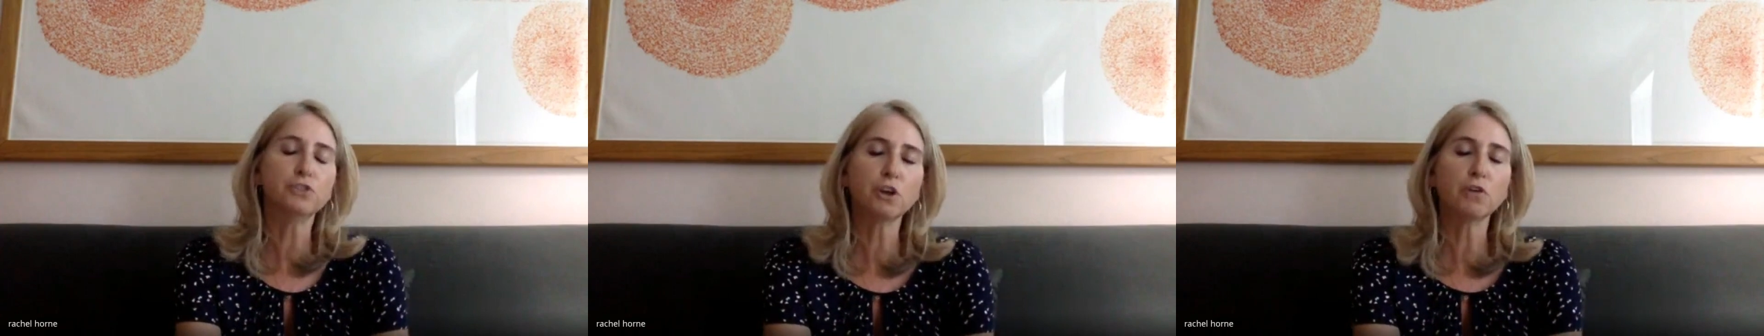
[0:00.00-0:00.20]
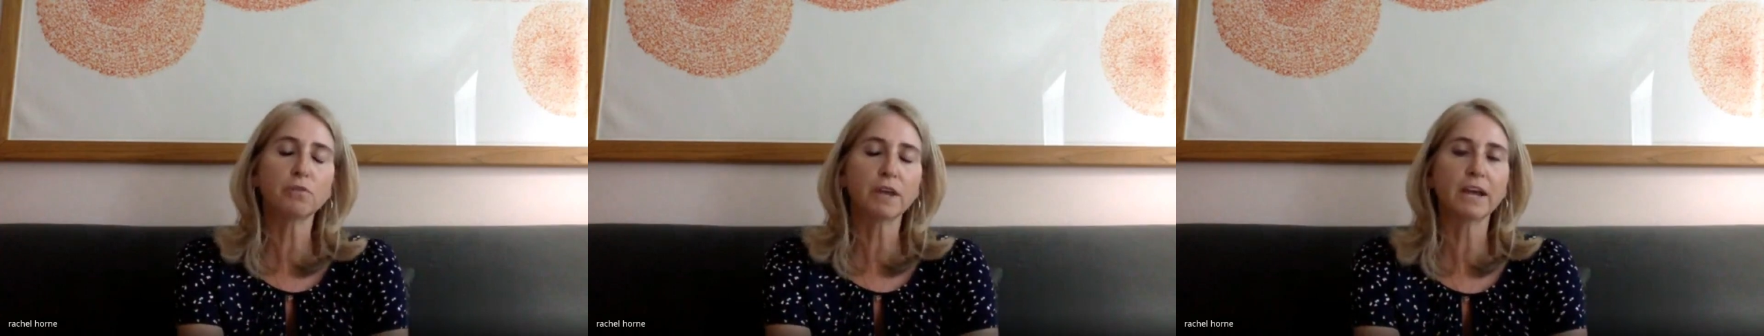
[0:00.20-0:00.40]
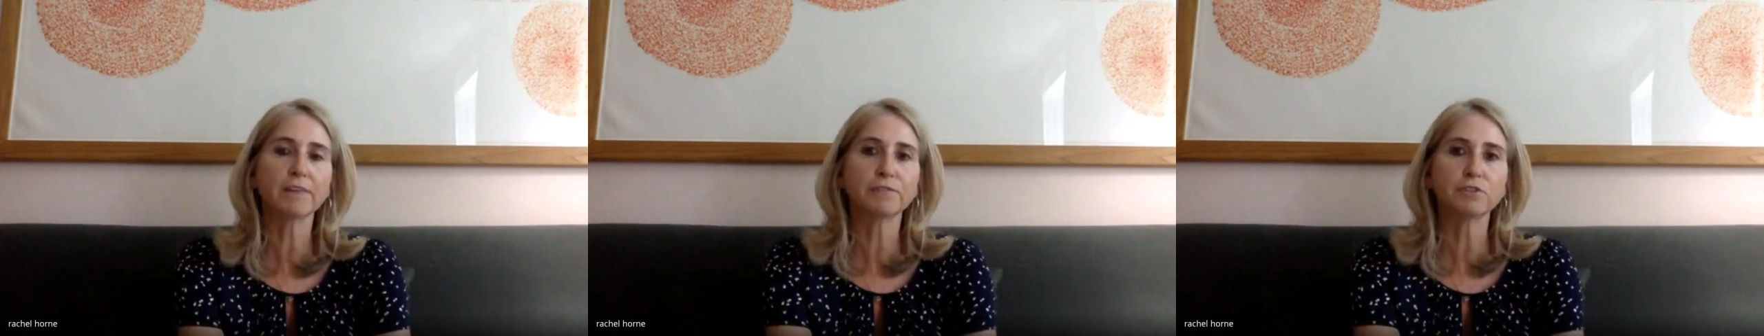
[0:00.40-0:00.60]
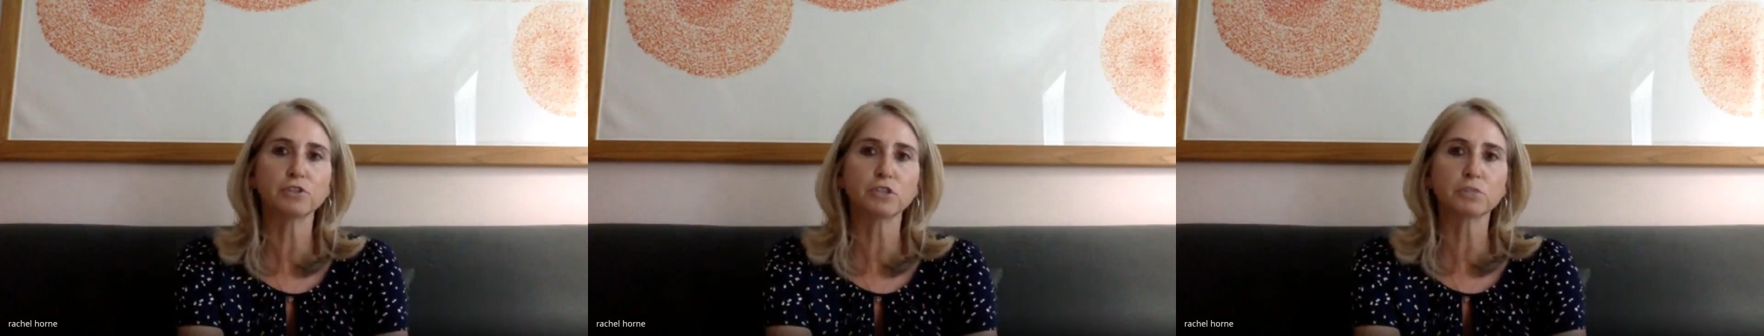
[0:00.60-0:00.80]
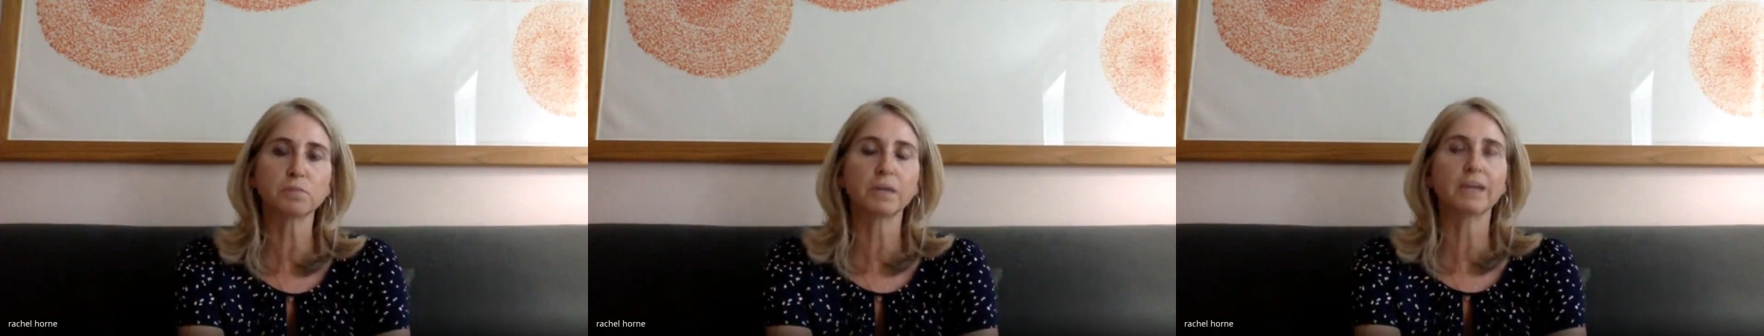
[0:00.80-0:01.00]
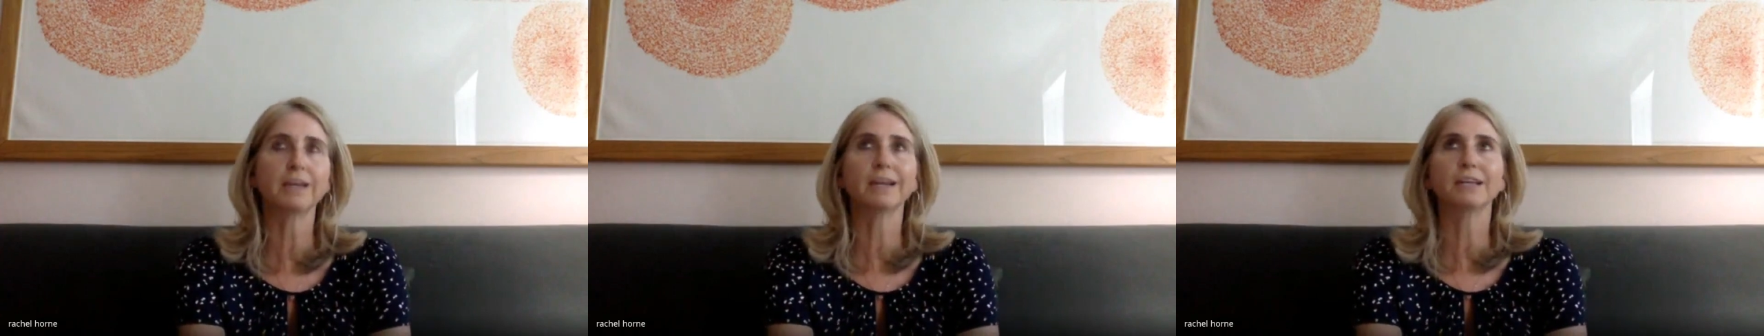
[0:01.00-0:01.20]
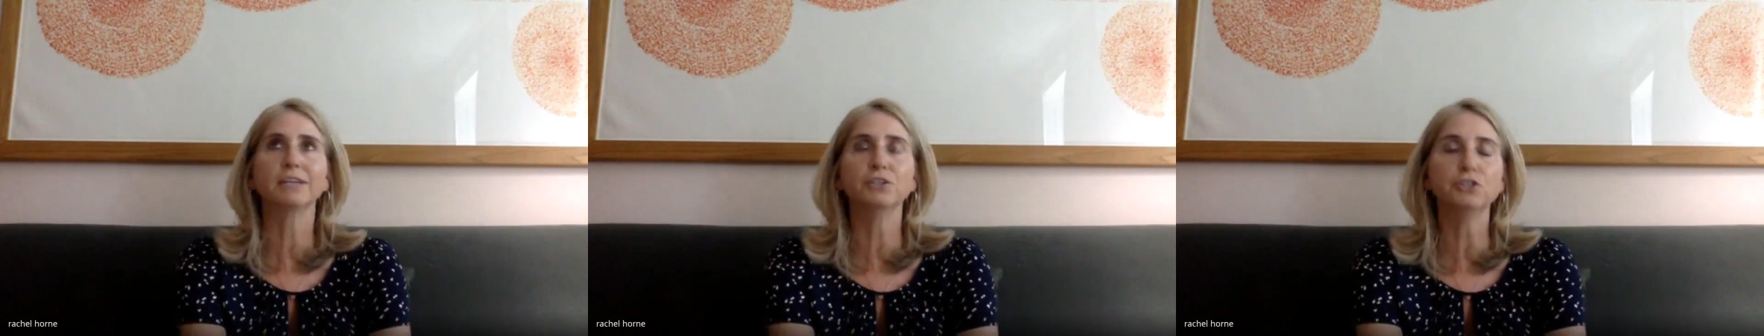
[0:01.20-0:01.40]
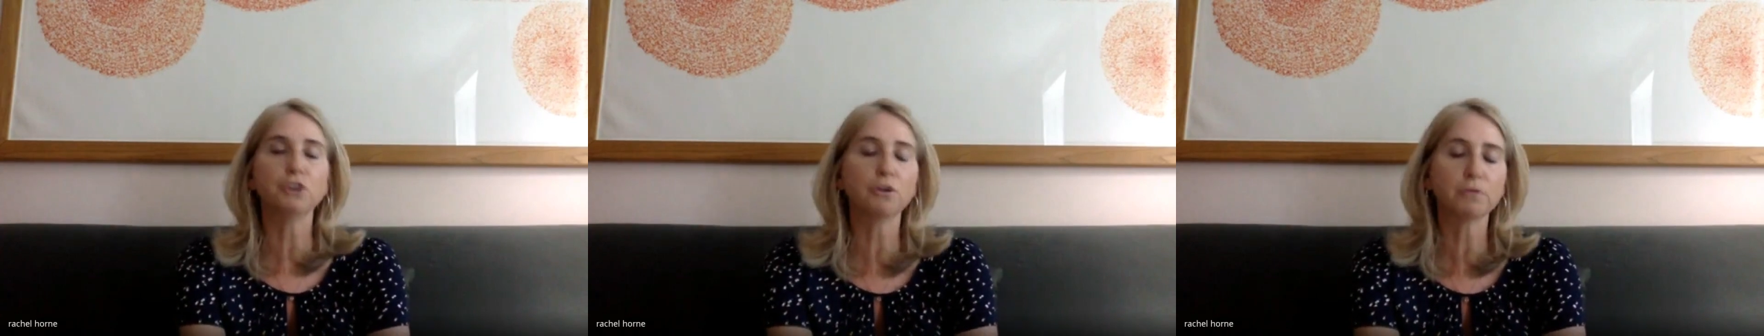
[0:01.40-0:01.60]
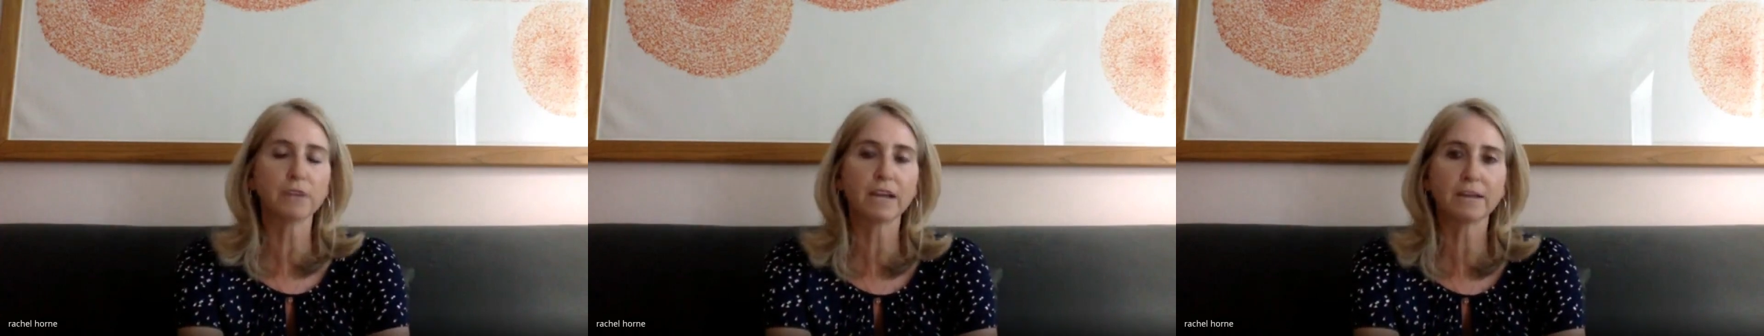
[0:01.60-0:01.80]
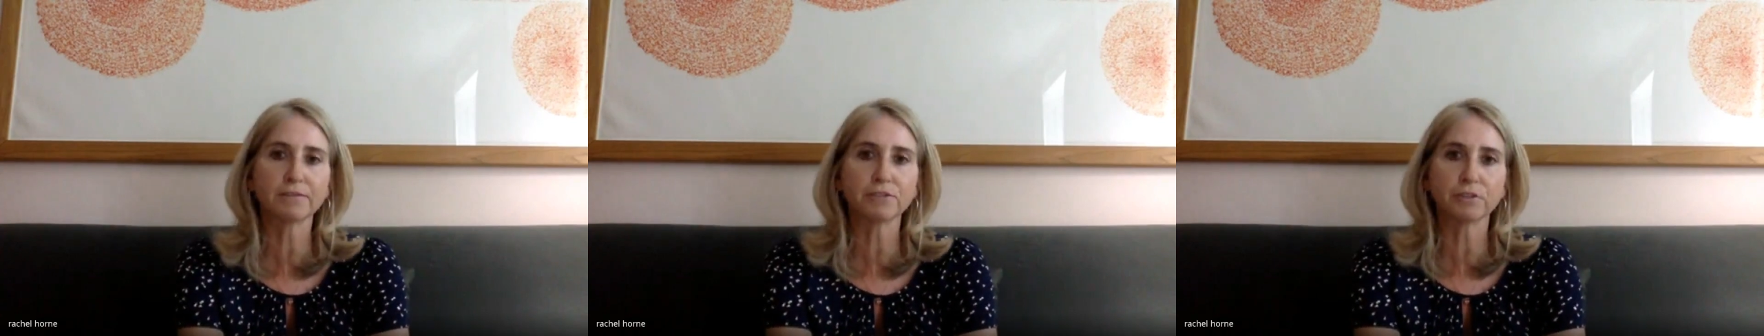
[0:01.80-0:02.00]
You don't have to explain and you
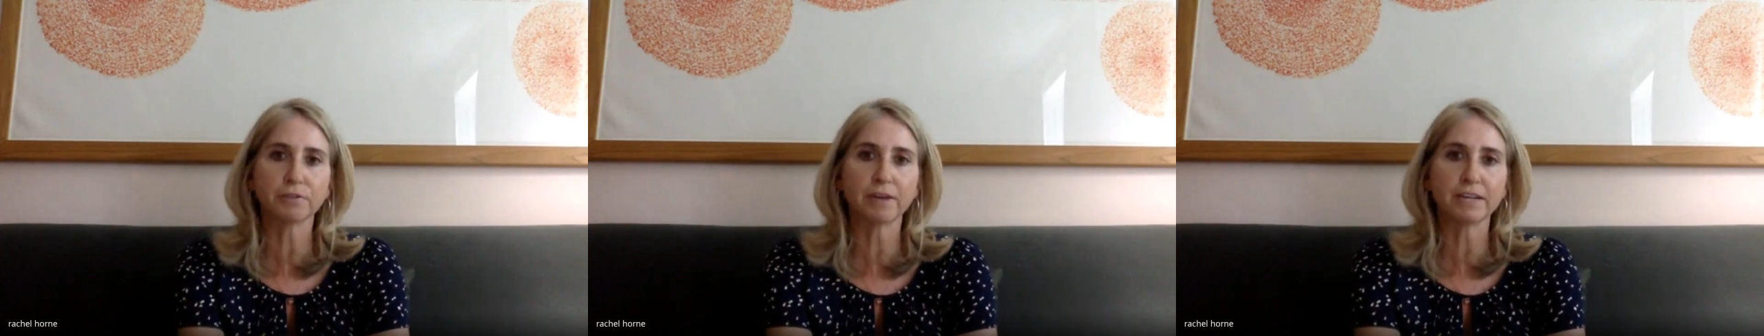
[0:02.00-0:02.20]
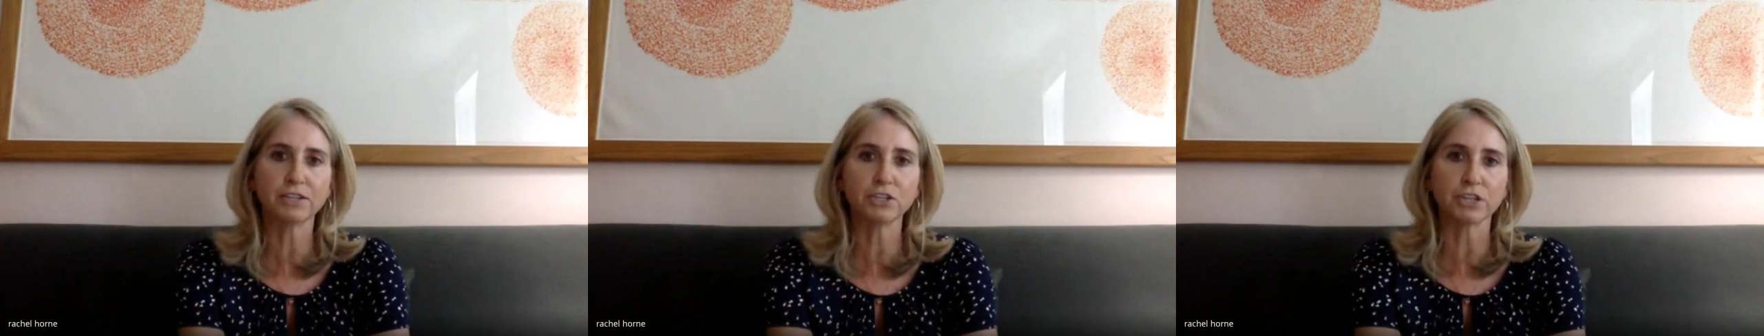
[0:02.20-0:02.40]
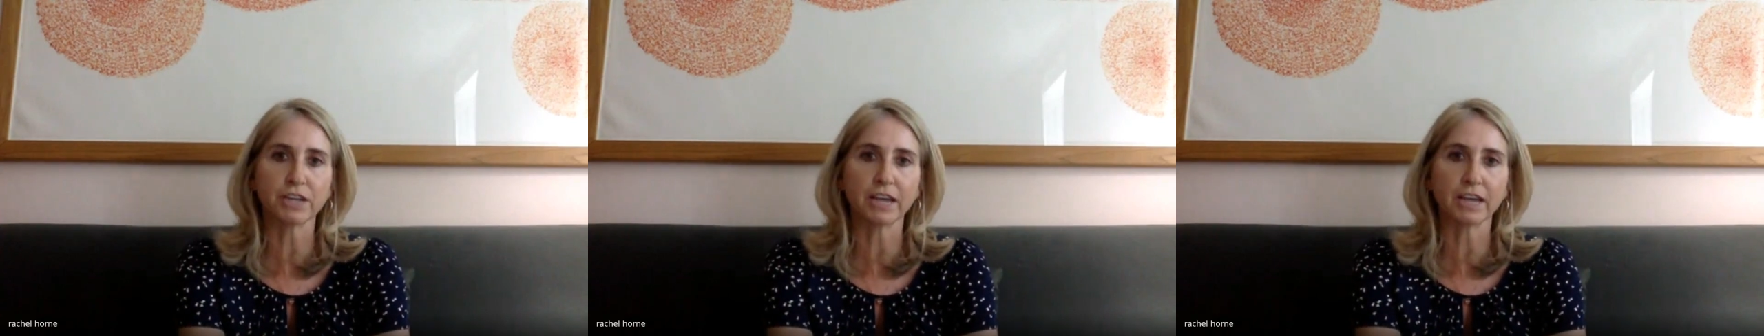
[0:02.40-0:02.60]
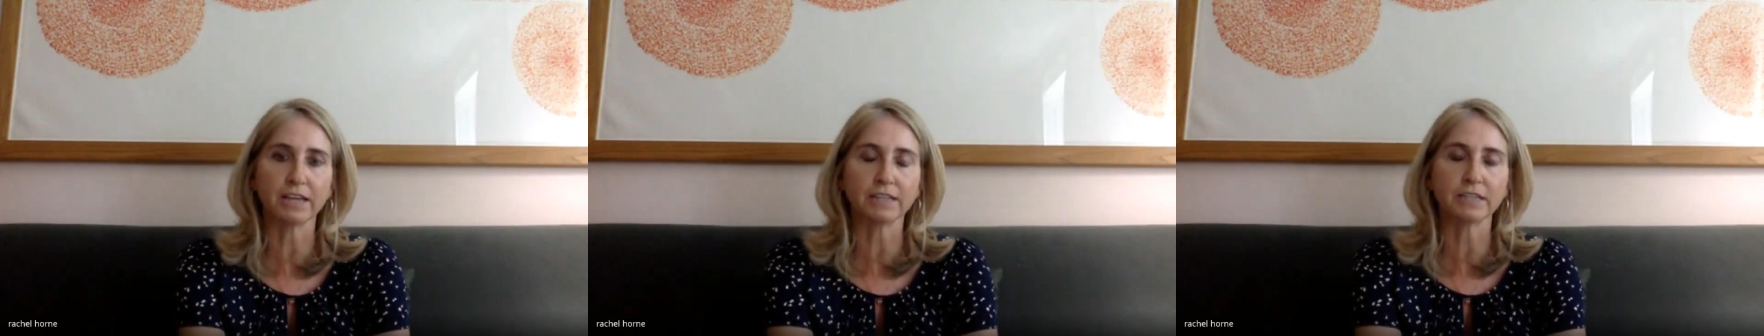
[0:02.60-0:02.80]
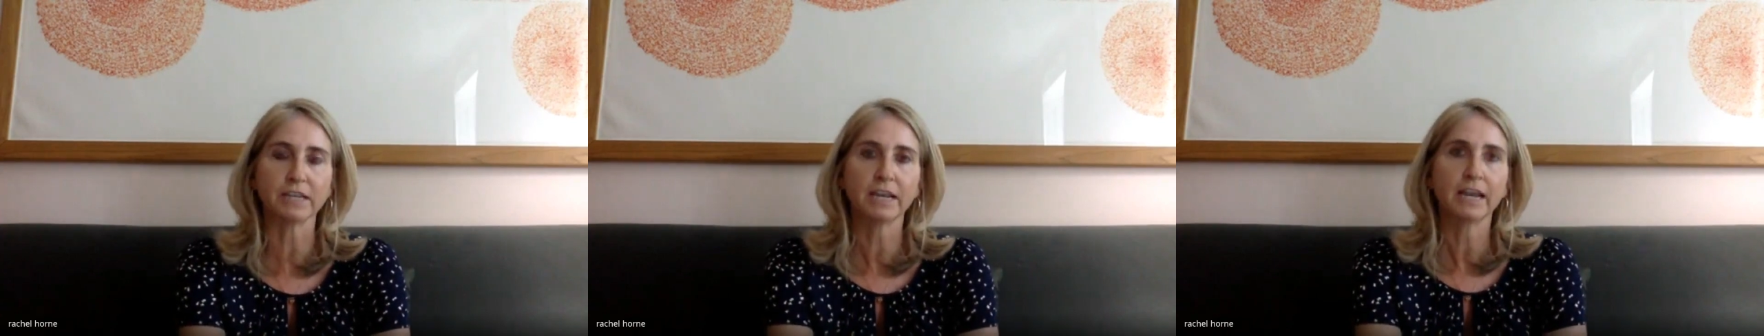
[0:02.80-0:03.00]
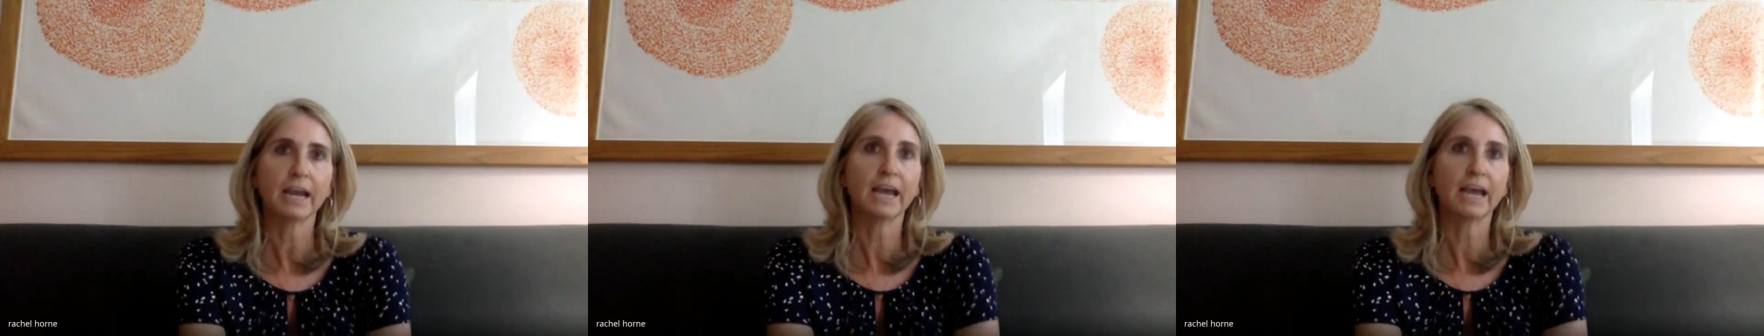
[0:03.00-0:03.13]
don't have to educate.